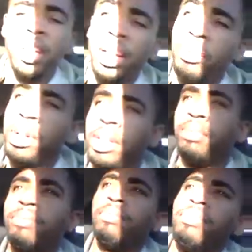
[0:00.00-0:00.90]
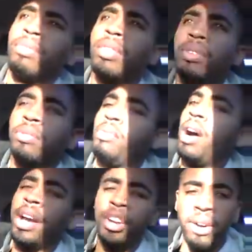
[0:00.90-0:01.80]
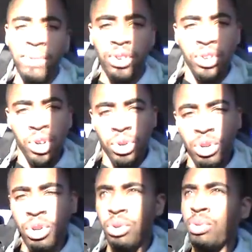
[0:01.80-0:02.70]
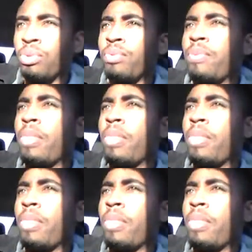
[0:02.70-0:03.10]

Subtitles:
of iniquity, for I never knew you.